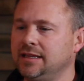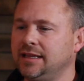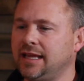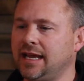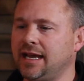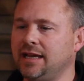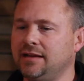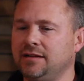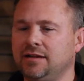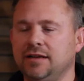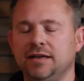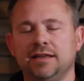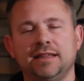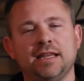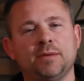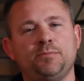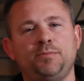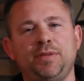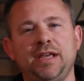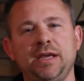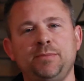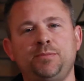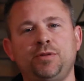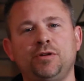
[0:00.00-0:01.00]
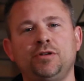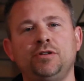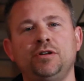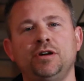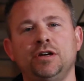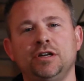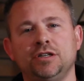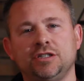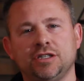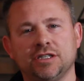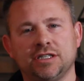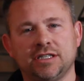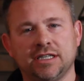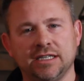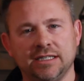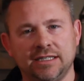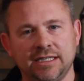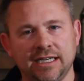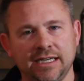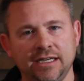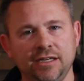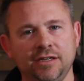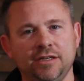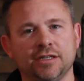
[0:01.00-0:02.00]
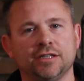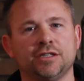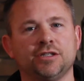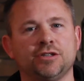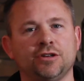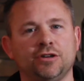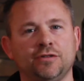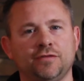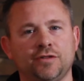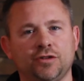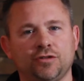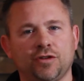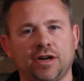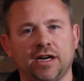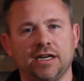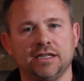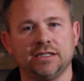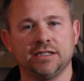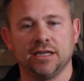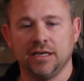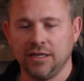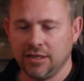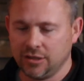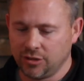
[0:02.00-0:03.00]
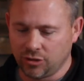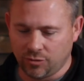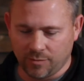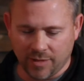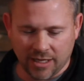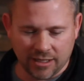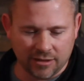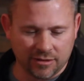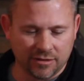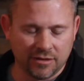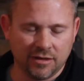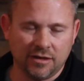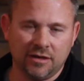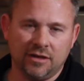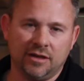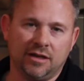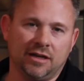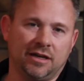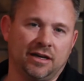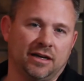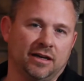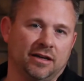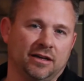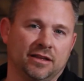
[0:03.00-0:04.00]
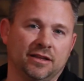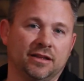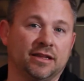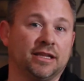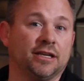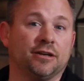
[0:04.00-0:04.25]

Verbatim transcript: that, that people just continue to serve Christ no matter uh,